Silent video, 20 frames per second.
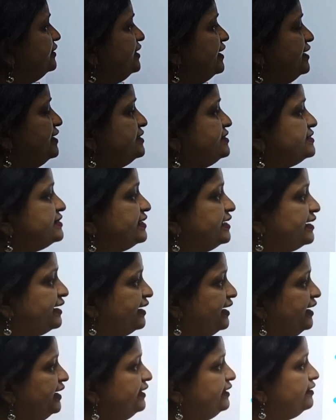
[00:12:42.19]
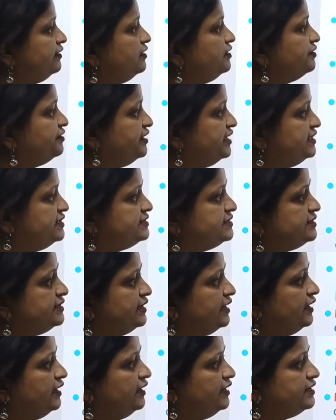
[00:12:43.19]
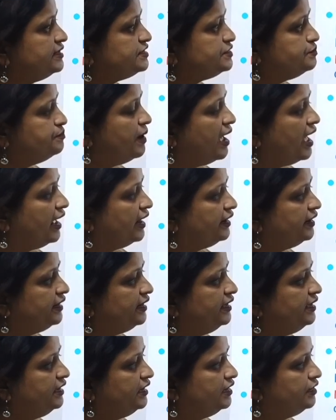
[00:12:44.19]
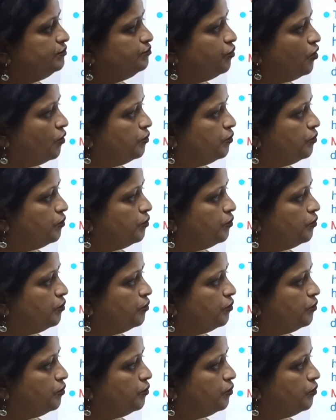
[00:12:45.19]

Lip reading: There is great regional disparity in